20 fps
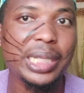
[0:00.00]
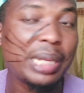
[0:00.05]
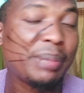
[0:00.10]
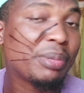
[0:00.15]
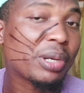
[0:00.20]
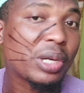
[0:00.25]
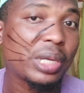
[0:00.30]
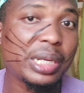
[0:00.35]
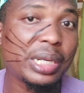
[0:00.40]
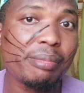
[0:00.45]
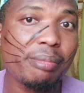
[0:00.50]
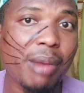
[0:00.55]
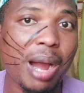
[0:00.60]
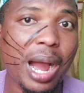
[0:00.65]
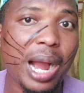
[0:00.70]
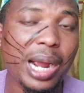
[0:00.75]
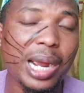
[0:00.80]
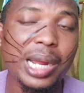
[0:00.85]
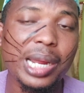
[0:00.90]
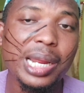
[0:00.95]
Let me call it
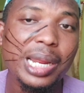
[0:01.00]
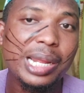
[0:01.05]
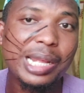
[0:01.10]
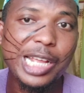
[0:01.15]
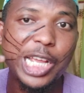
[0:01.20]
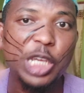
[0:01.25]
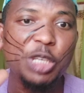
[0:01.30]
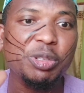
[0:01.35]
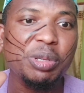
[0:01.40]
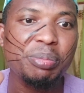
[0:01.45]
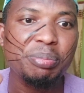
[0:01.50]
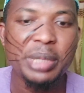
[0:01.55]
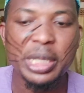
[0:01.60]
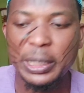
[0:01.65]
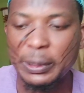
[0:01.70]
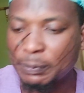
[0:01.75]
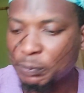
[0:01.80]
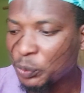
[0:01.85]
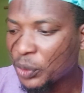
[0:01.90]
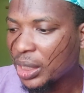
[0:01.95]
mark has been
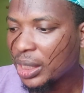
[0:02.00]
made.